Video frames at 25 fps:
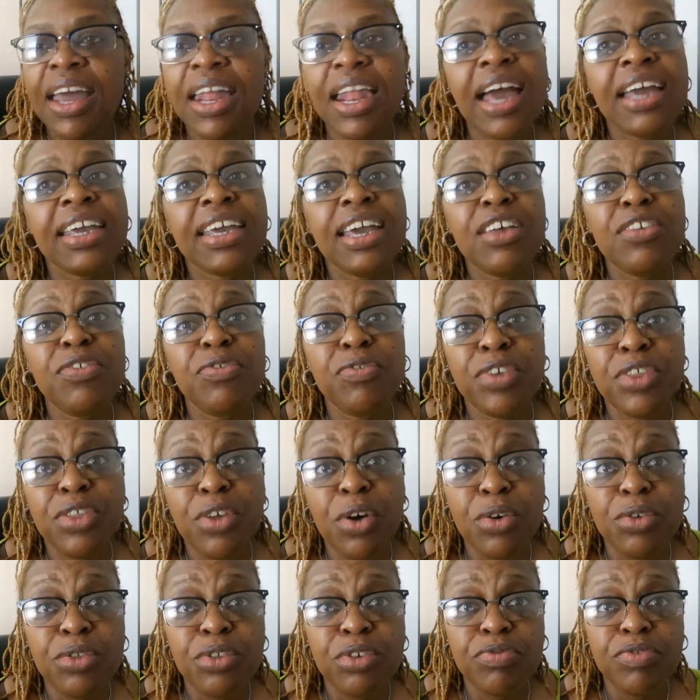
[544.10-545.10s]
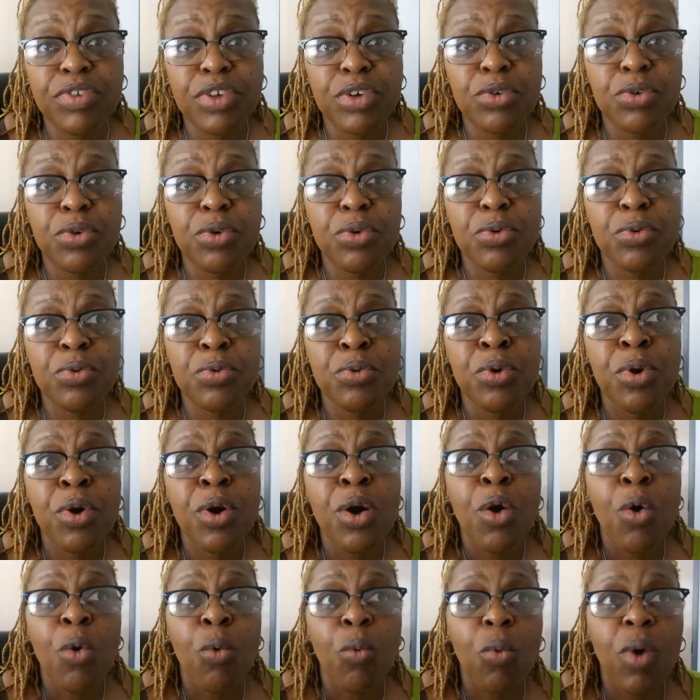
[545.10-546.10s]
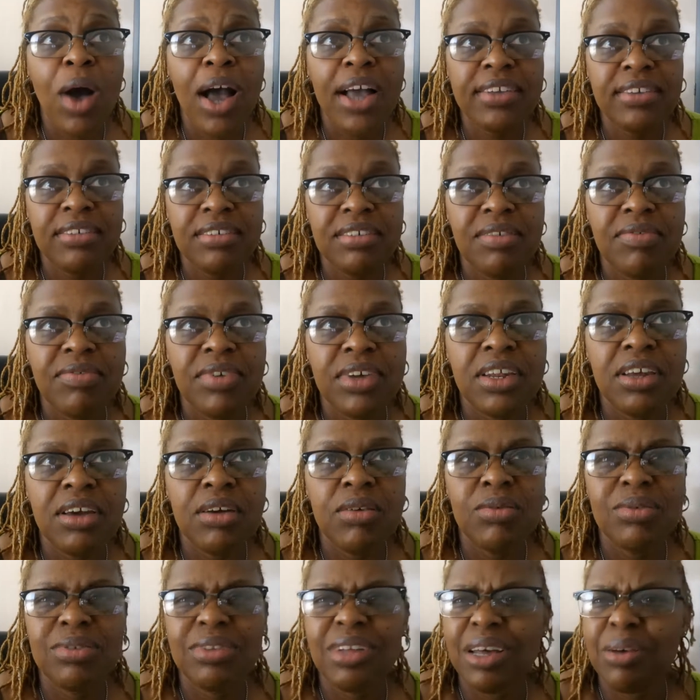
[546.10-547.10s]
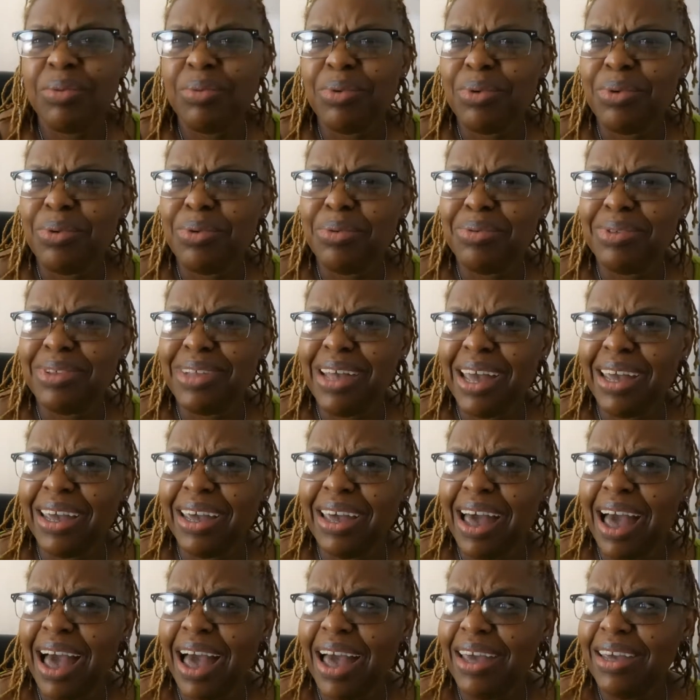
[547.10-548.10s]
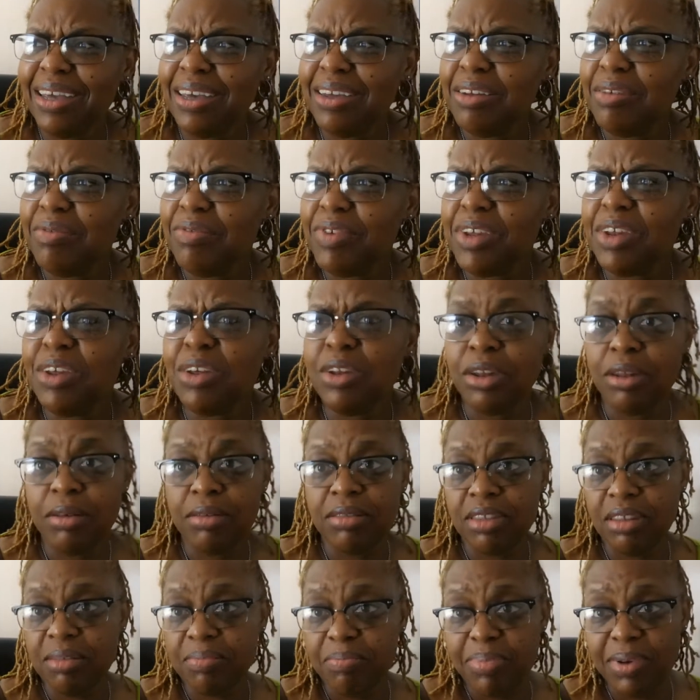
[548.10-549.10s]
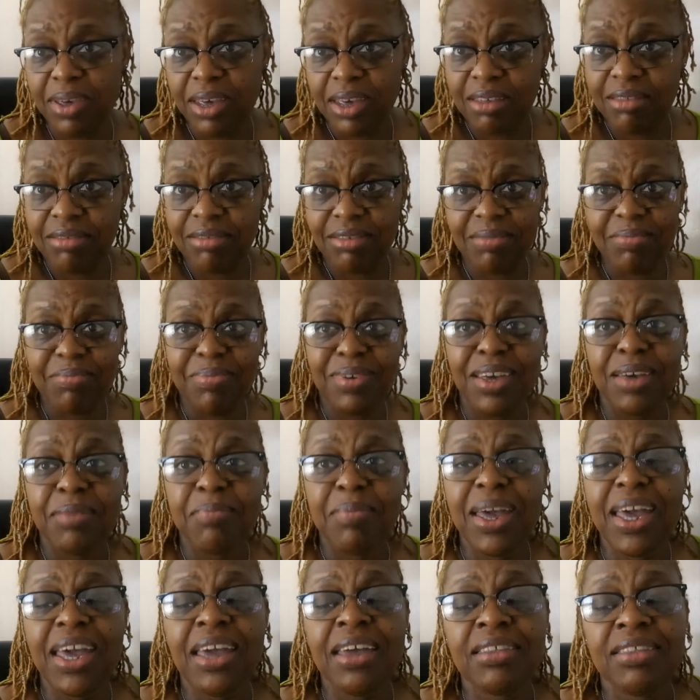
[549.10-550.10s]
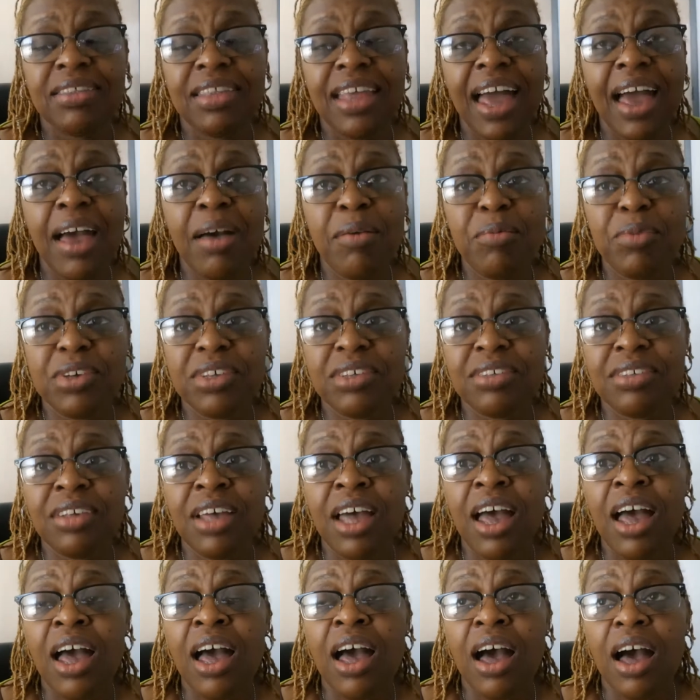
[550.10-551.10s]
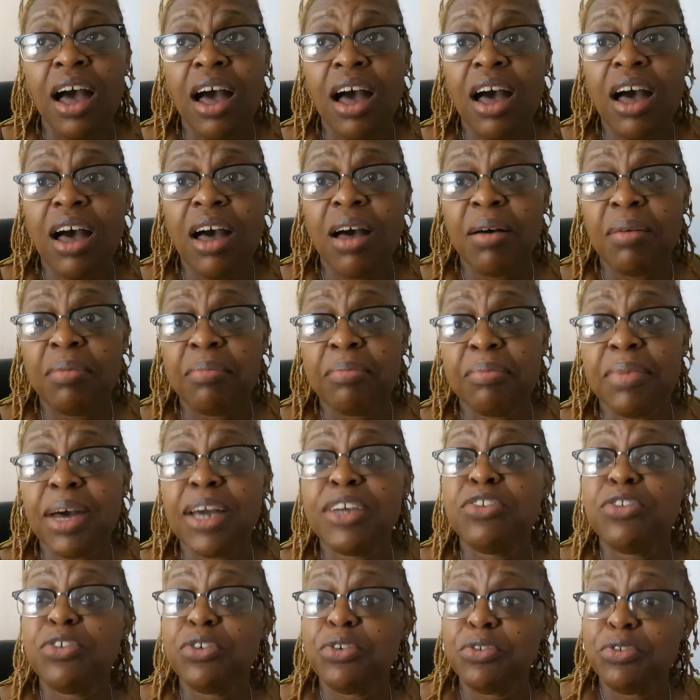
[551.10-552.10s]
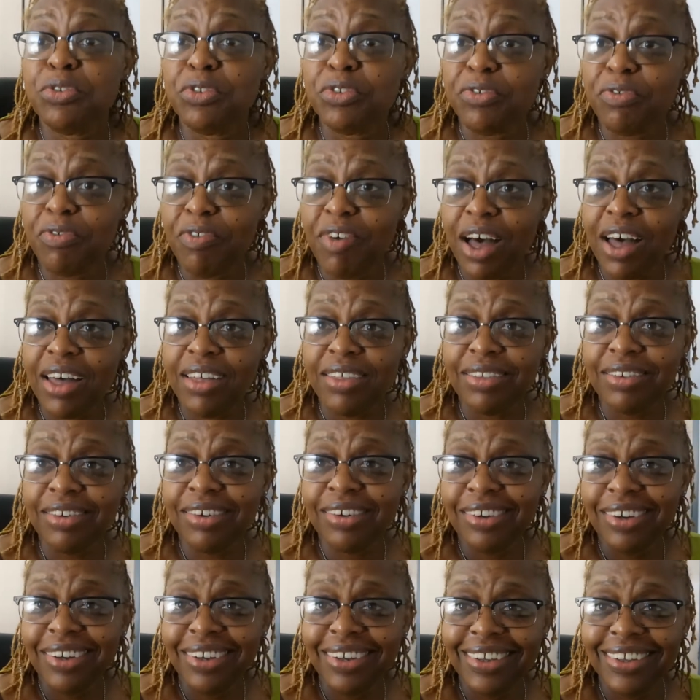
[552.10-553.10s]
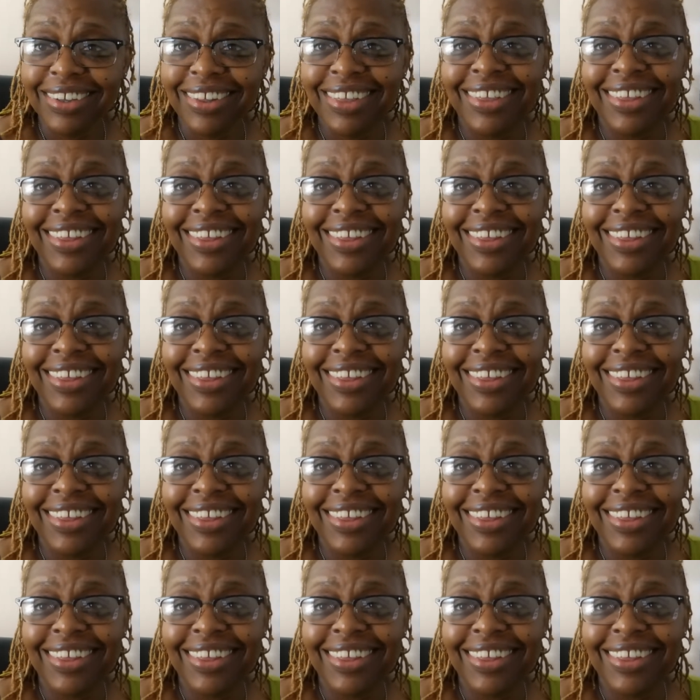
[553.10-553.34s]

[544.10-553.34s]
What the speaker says: And I guess for those of you who watched the video and was like, well, who was that guy in the video? The big man? That was my children's father.